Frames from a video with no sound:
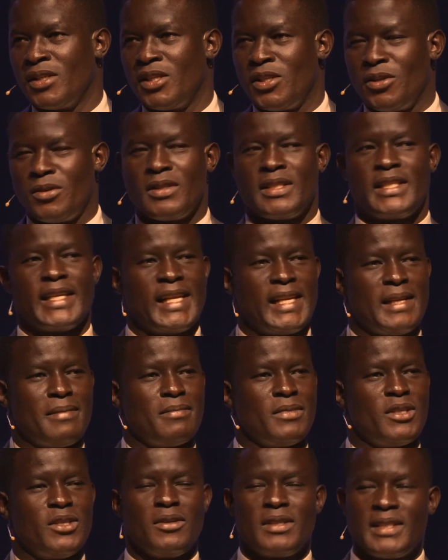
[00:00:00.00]
Don't tell
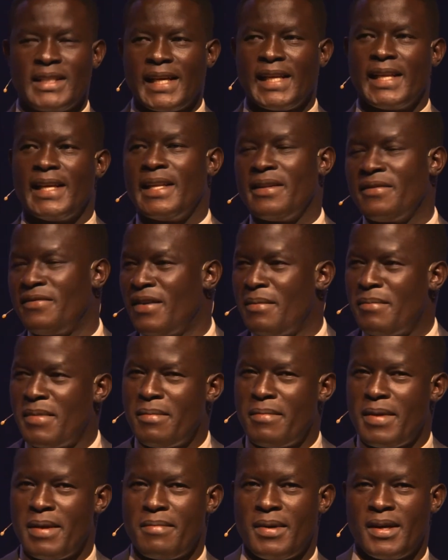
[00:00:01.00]
him. Don't tell any family
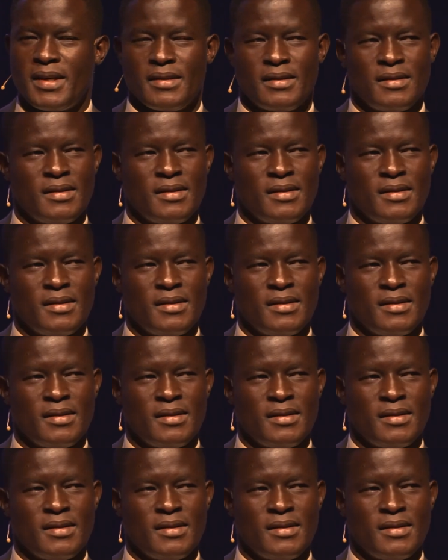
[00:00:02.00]
member.